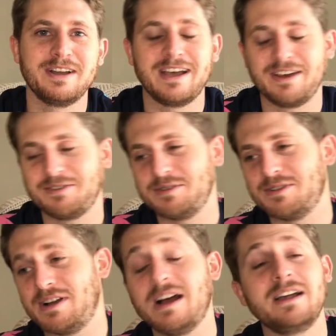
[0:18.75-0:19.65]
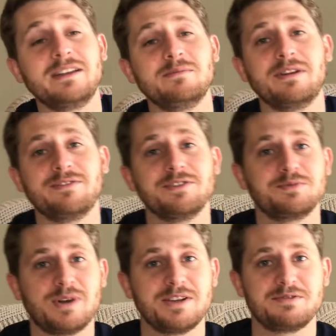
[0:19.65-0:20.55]
after I did my
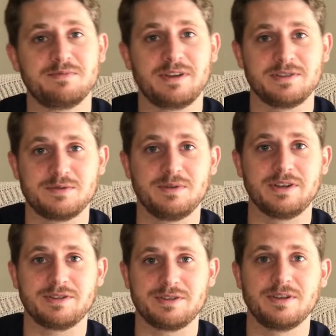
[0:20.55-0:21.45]
first watch with me on Twitch.